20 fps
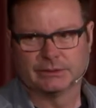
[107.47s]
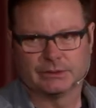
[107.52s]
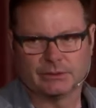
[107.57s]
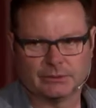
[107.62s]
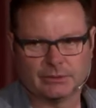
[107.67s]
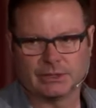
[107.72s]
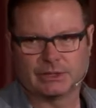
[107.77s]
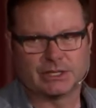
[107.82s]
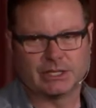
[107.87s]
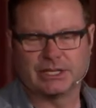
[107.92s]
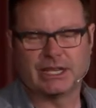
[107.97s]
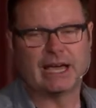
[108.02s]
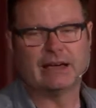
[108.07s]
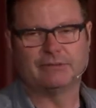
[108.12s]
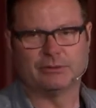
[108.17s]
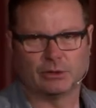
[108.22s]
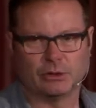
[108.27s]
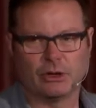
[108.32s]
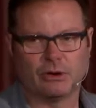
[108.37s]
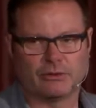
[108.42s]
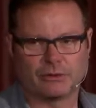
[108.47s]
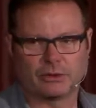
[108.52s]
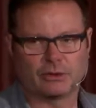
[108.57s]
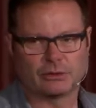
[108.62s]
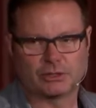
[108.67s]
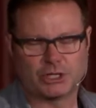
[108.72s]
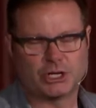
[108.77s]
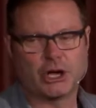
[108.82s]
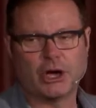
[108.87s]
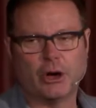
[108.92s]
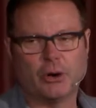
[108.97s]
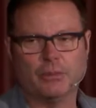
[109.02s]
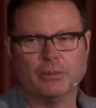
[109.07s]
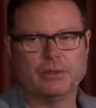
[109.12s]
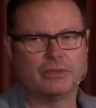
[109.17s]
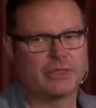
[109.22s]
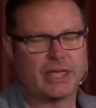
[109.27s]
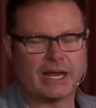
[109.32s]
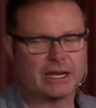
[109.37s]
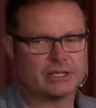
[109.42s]
with the devil over Job.
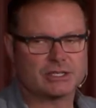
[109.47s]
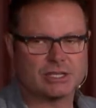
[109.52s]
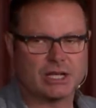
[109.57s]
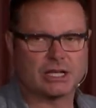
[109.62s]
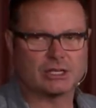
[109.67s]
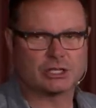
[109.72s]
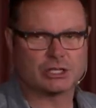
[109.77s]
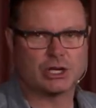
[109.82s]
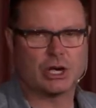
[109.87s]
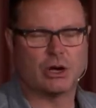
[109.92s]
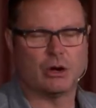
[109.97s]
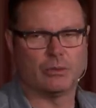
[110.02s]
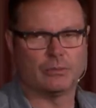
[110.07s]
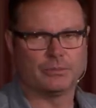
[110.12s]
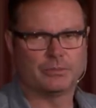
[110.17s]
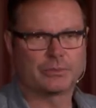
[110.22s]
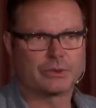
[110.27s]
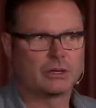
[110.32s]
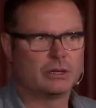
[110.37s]
That is not so.